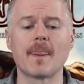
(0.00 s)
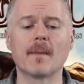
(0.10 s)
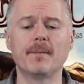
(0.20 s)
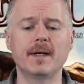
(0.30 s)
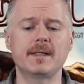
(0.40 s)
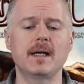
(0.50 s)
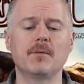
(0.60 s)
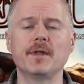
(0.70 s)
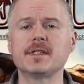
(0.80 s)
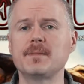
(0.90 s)
But I
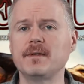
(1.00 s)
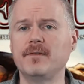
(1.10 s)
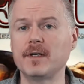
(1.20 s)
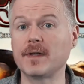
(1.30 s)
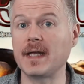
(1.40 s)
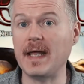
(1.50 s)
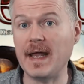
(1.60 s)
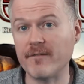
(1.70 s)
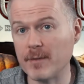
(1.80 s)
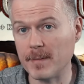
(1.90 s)
want this to be a video that
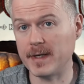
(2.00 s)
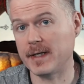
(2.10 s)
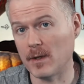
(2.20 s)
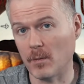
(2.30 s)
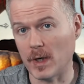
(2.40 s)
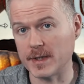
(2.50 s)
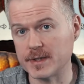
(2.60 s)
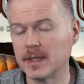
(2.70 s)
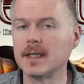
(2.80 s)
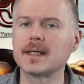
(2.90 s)
everybody can
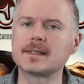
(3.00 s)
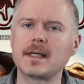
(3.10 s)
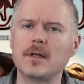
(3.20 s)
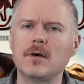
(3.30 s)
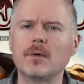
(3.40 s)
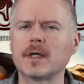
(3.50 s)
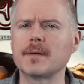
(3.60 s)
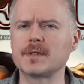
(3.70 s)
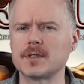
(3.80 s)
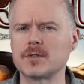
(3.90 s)
watch because I know when it
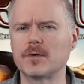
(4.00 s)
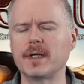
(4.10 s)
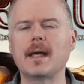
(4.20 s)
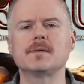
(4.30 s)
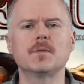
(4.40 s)
comes to story games,